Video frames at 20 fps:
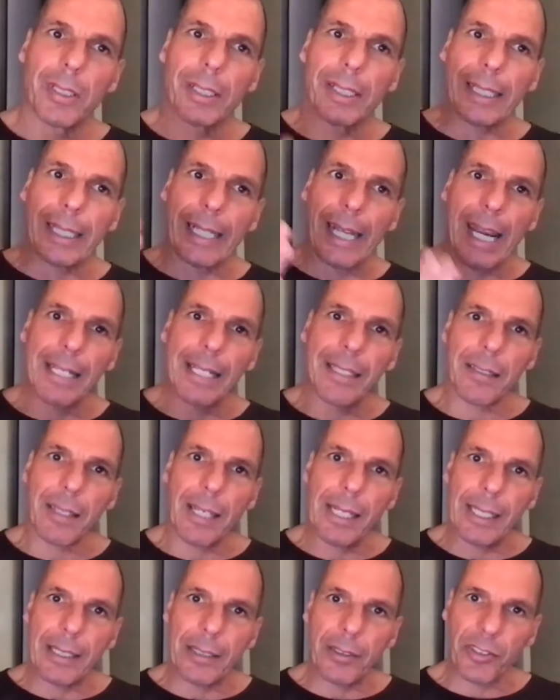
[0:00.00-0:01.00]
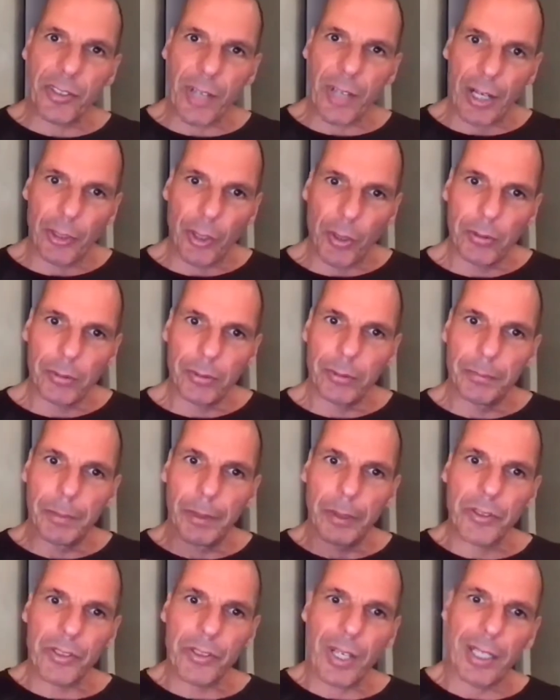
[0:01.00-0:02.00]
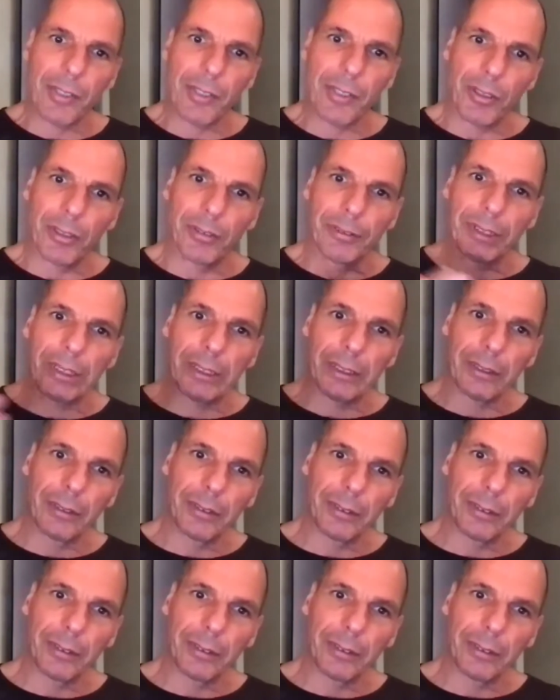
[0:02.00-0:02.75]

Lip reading: creates in its shadow, both sides of it,